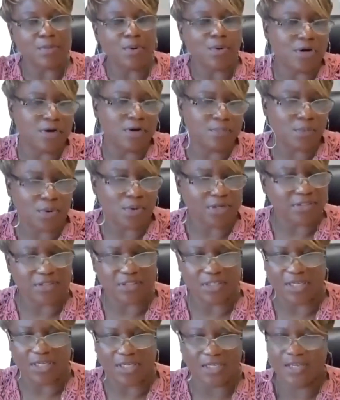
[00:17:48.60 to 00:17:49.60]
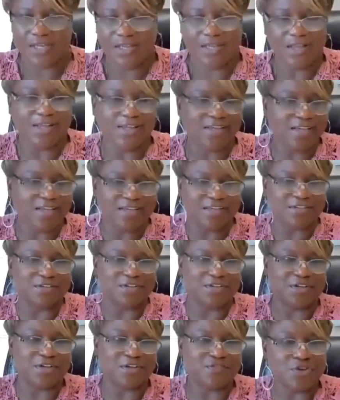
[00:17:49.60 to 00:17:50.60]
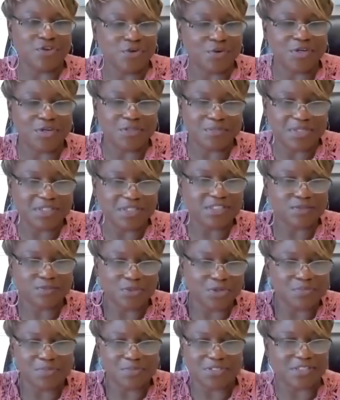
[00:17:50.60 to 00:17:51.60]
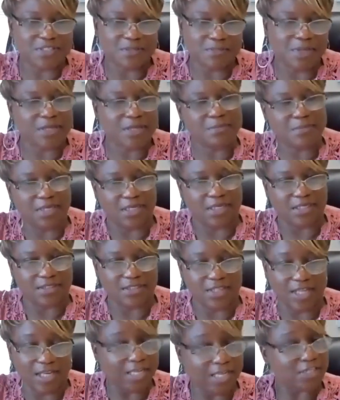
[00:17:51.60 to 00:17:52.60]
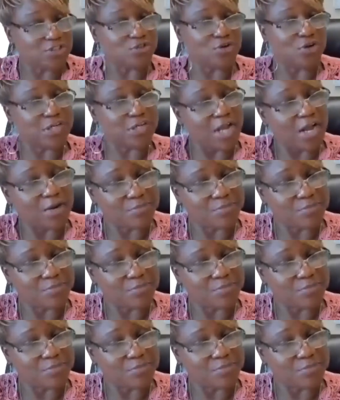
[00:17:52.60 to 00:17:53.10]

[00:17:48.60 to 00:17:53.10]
But more importantly, again, if you're in business, we're in business to make money. Unless you're a